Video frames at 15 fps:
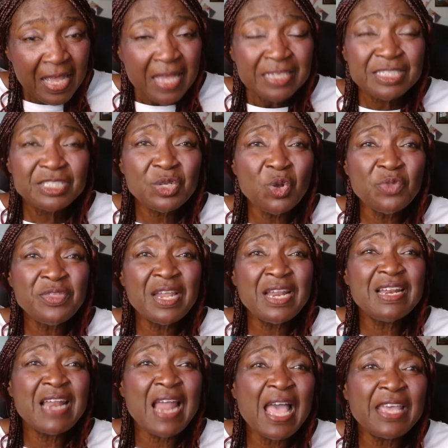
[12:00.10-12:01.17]
So the
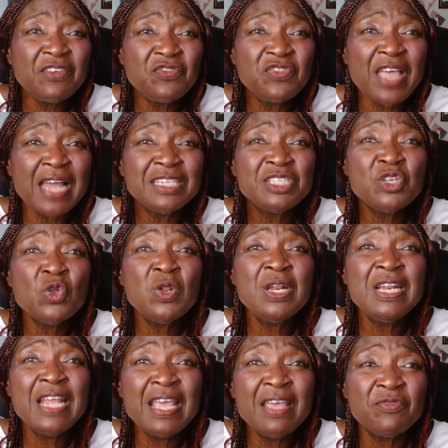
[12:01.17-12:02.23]
life that you
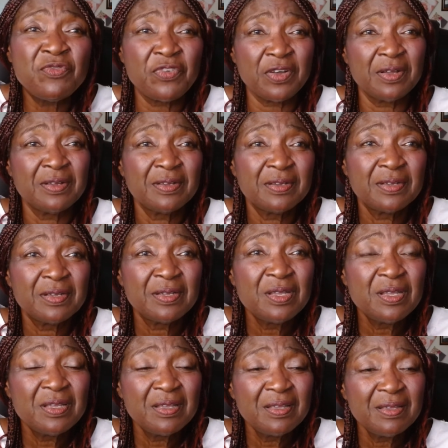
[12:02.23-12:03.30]
live
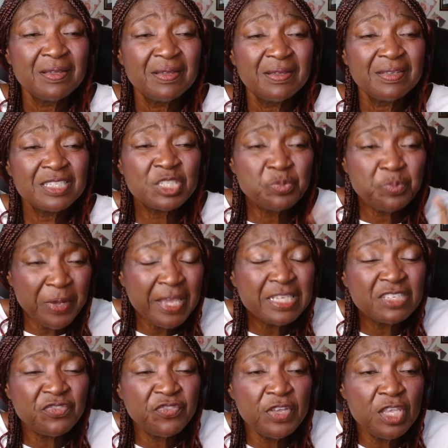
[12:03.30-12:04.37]

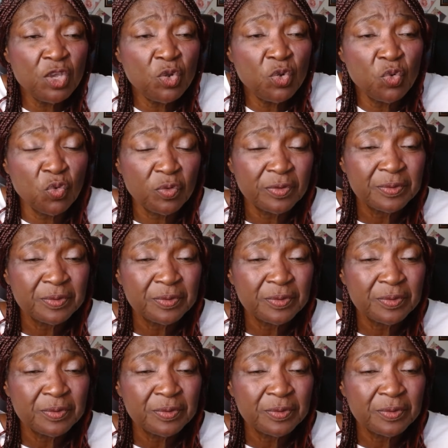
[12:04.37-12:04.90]
speaks for you.